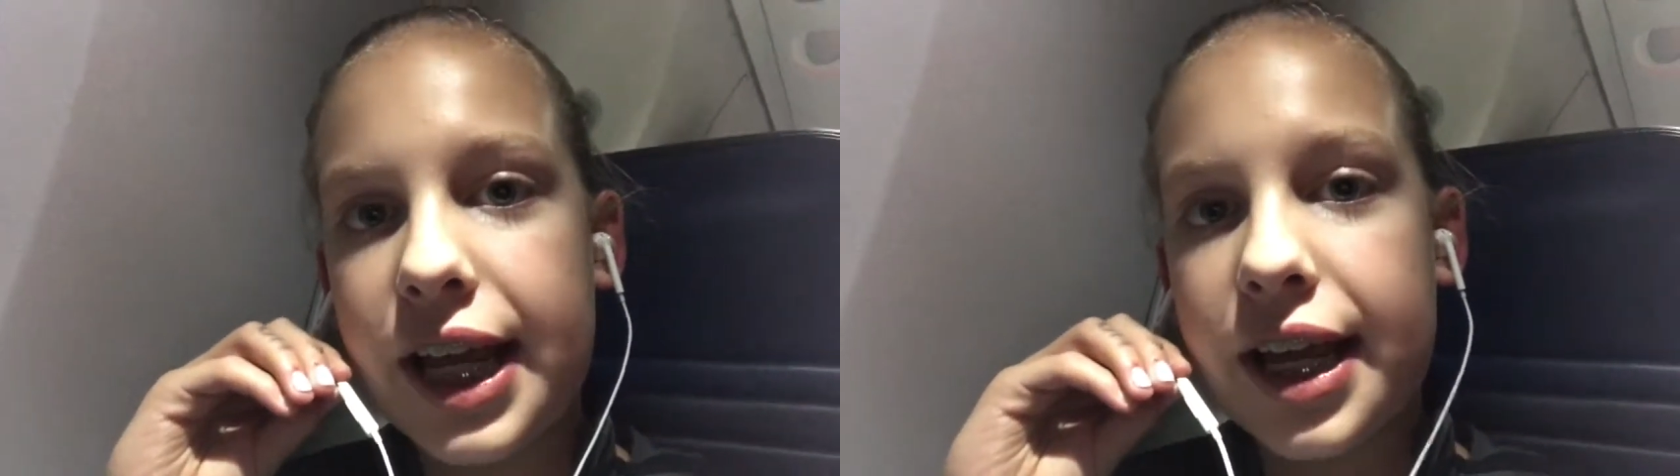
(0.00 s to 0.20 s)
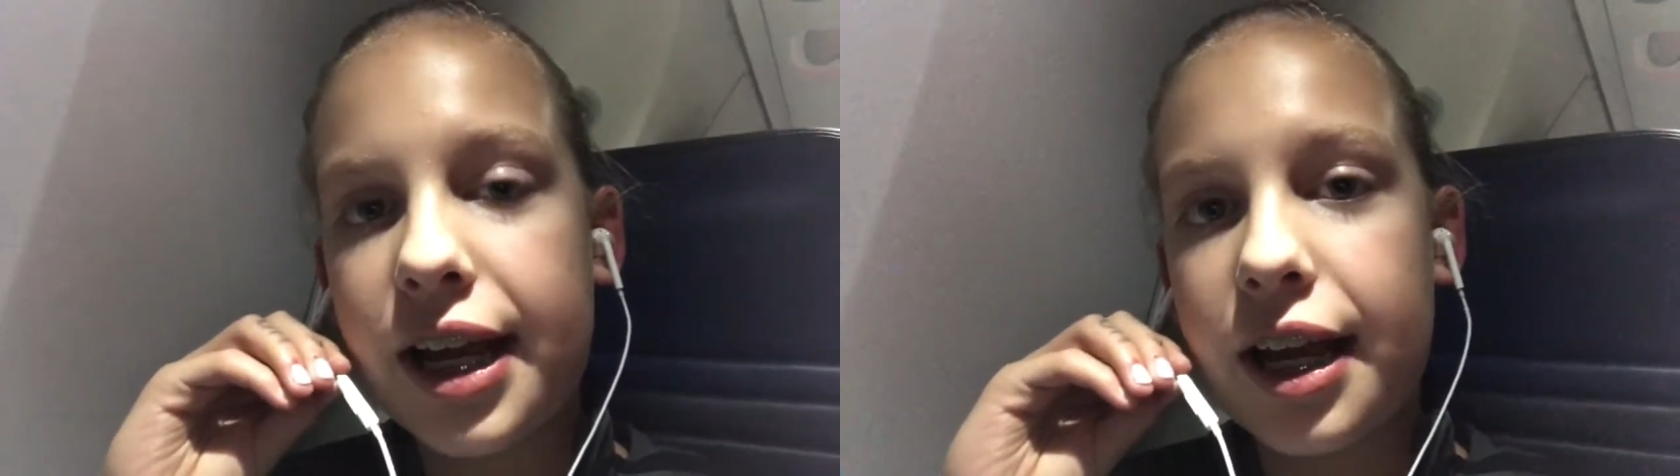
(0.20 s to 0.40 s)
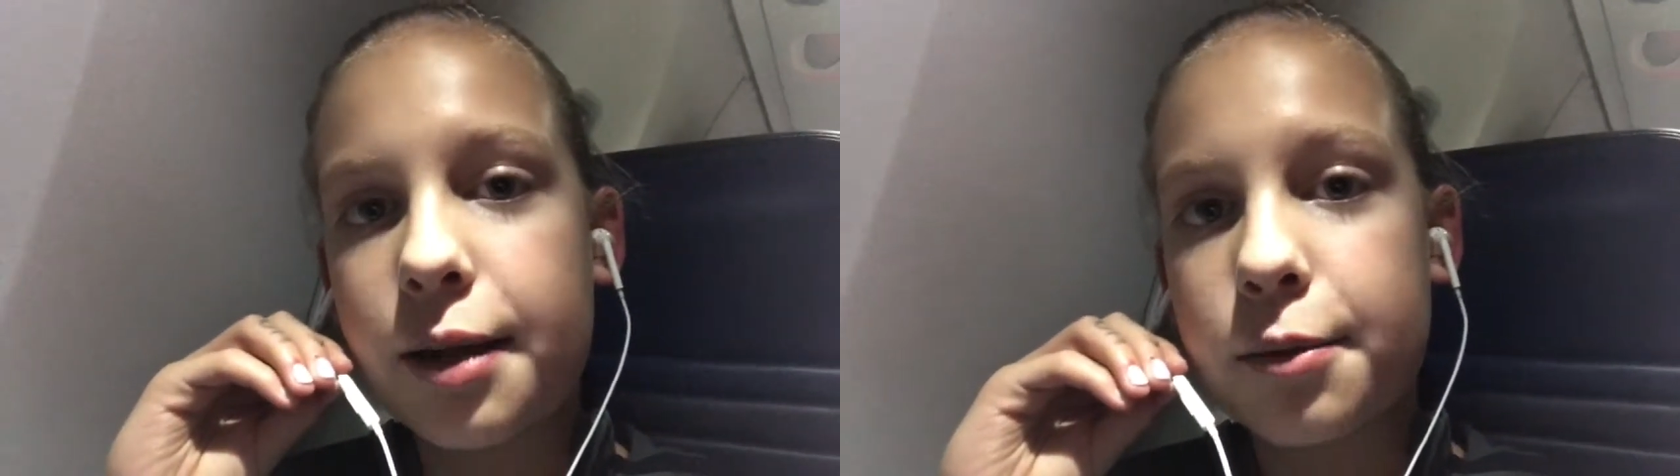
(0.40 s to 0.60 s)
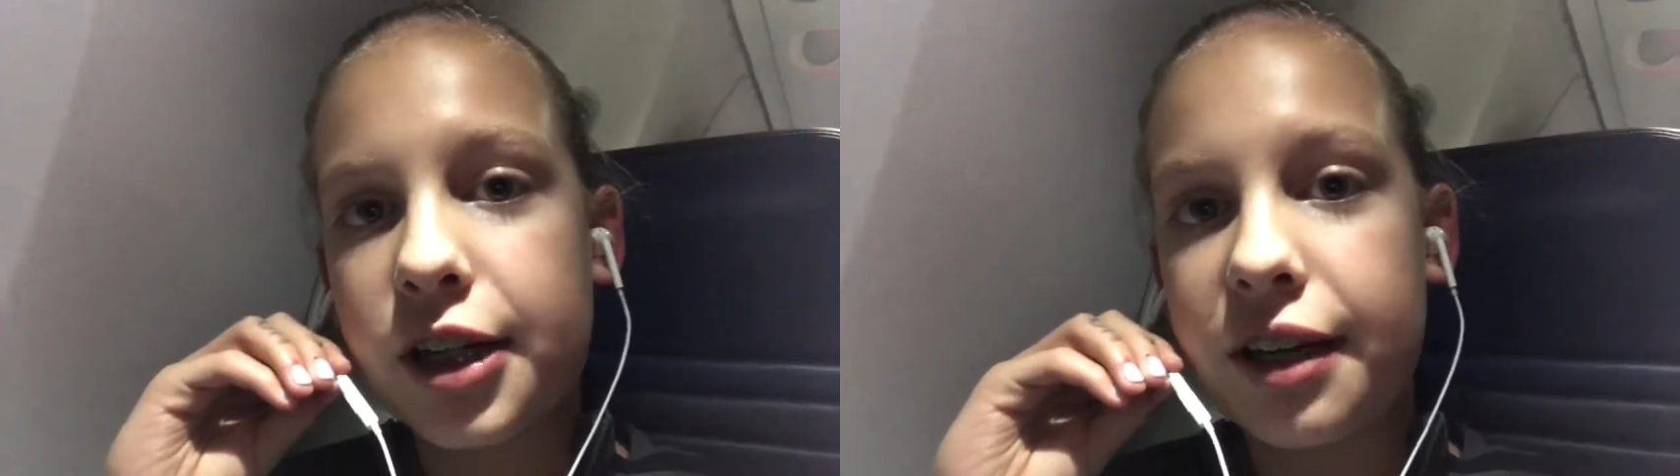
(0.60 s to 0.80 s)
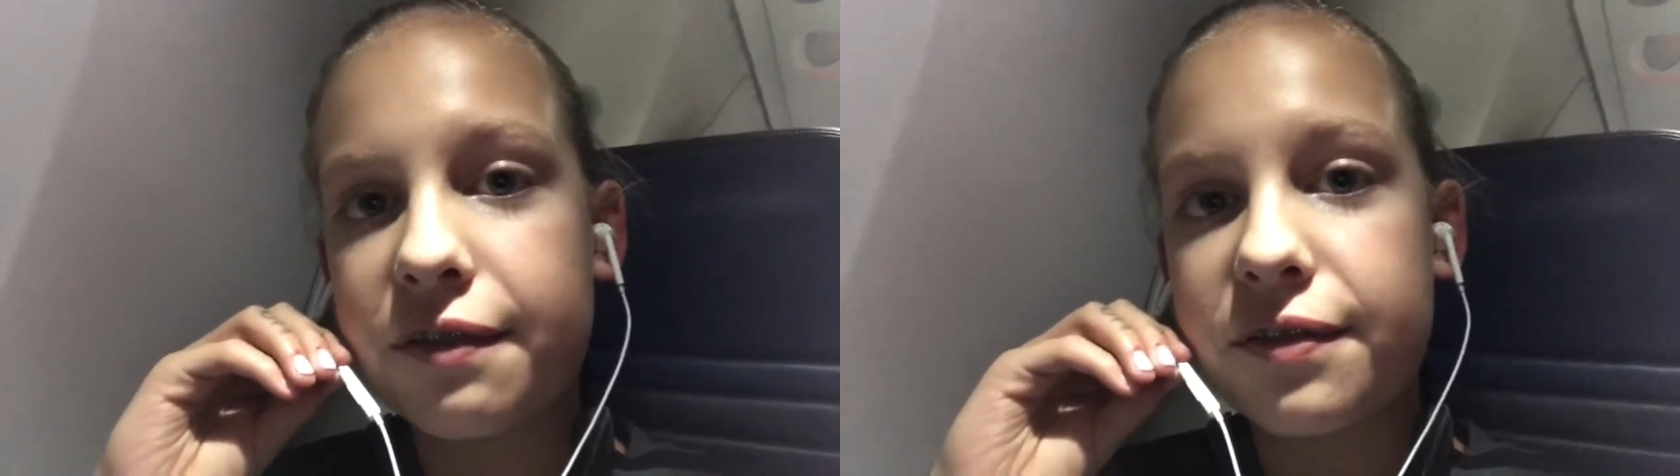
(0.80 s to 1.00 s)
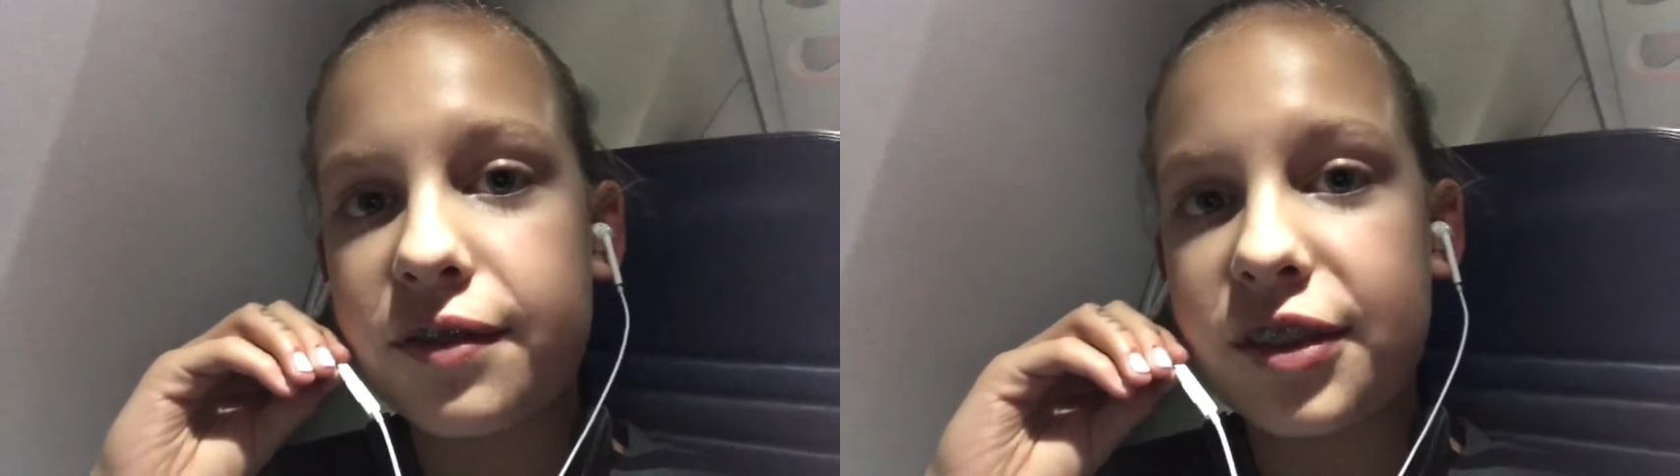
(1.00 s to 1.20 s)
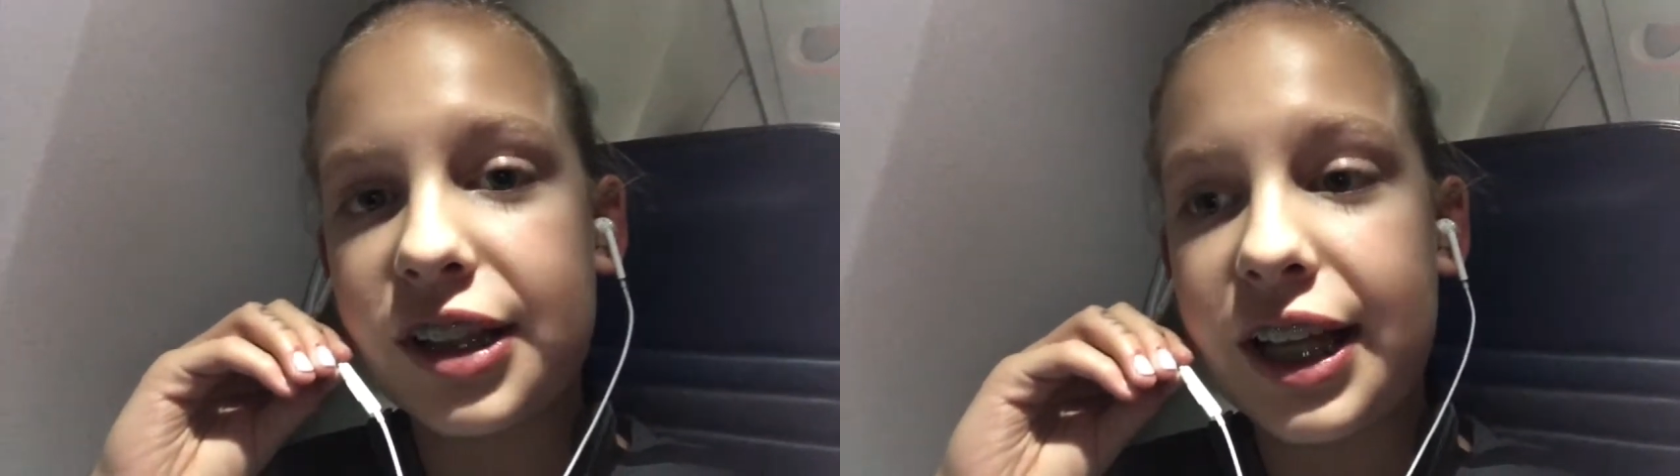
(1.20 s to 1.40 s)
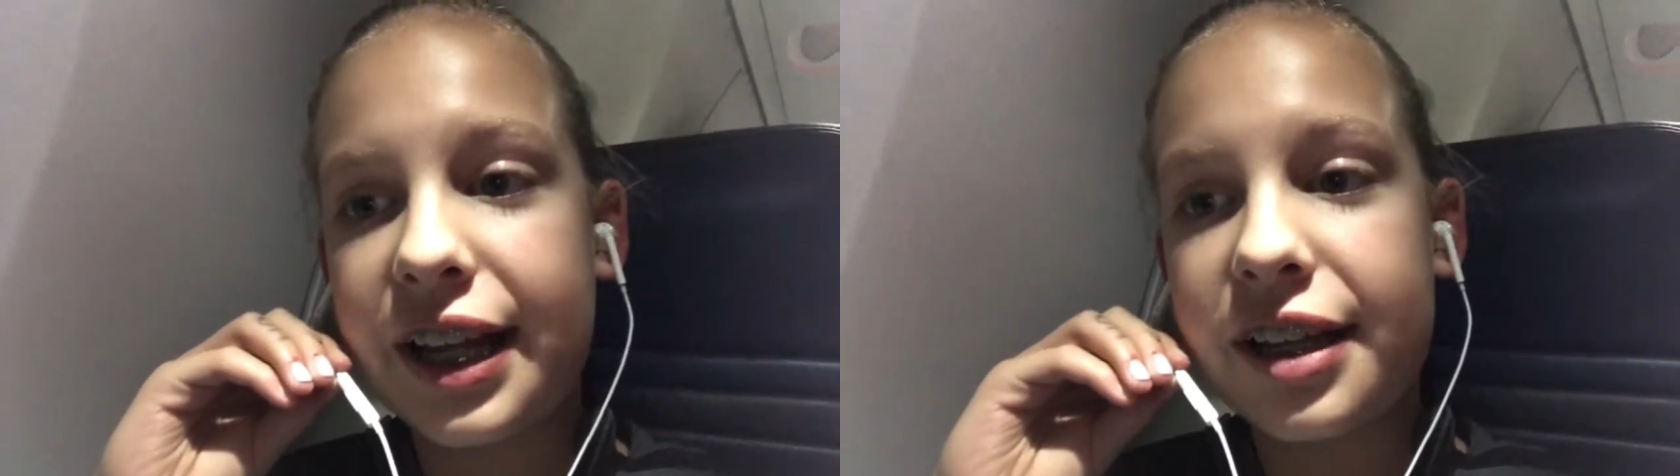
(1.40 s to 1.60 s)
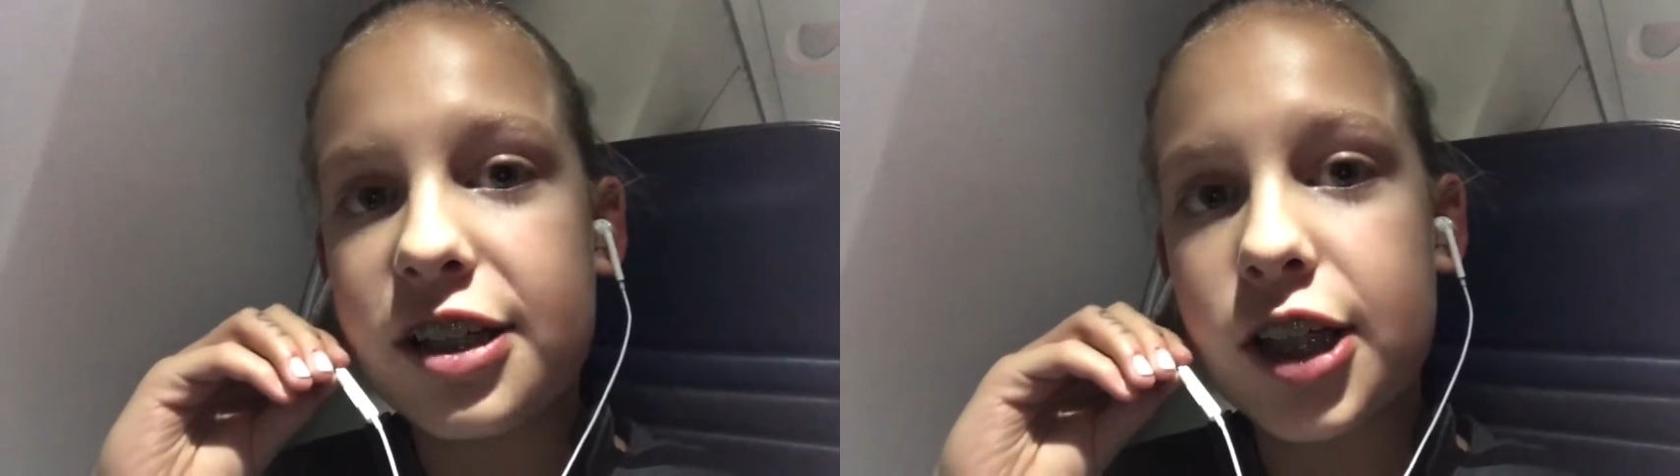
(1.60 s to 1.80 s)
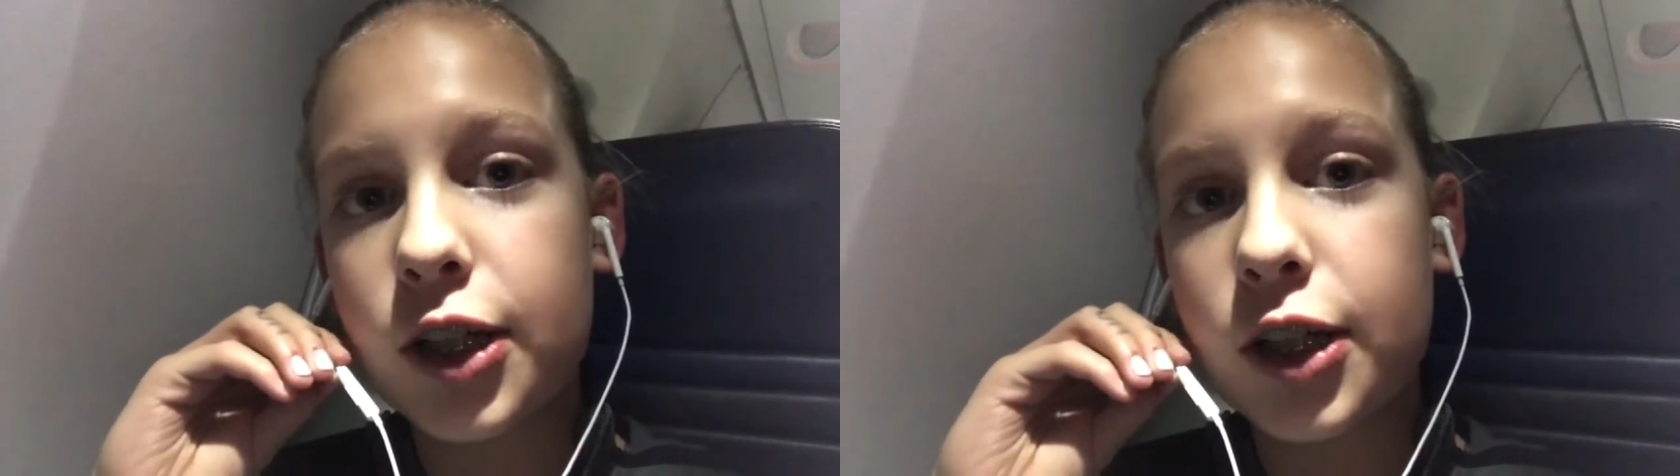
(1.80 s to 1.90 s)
I am on a flight to go